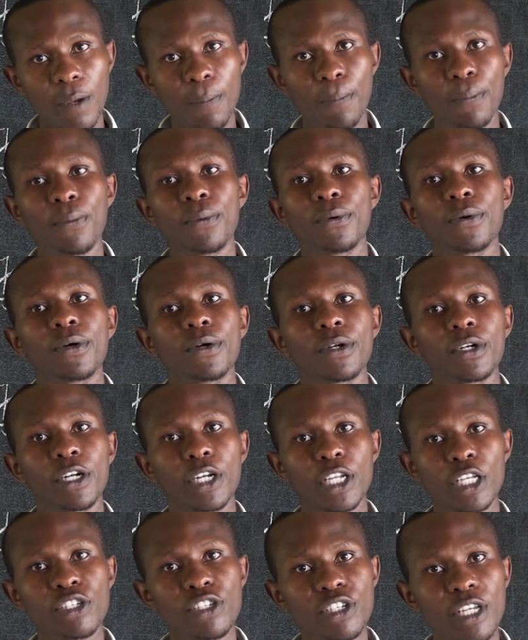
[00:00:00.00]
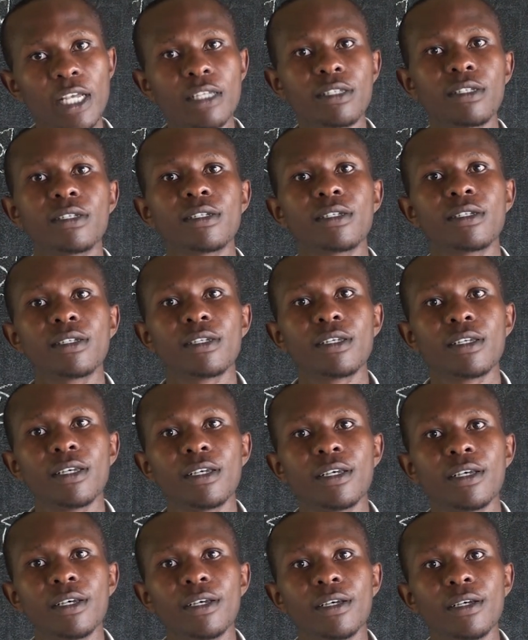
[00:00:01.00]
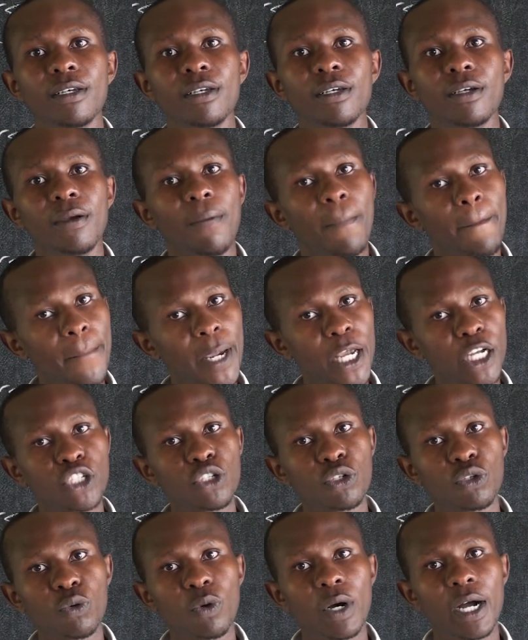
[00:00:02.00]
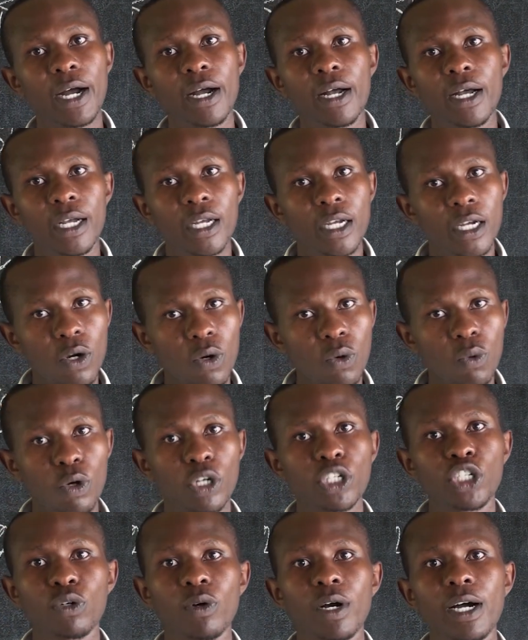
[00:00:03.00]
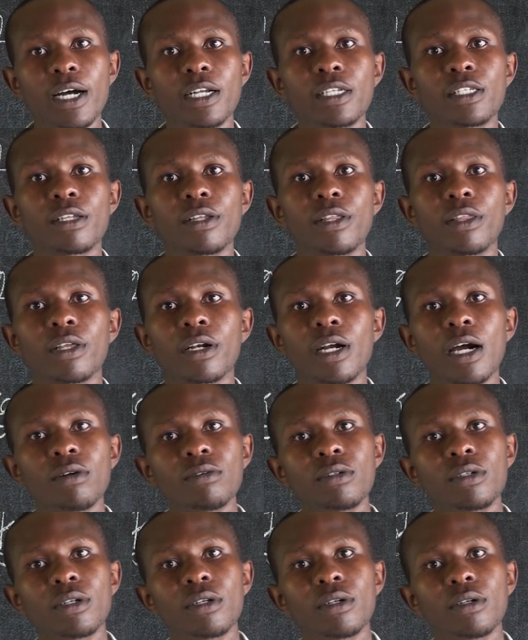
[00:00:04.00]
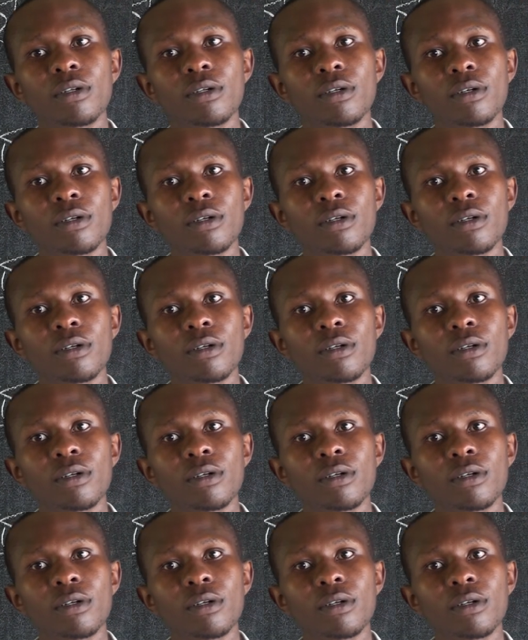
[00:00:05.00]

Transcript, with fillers: Keep distance. Make sure wash your hands throughout.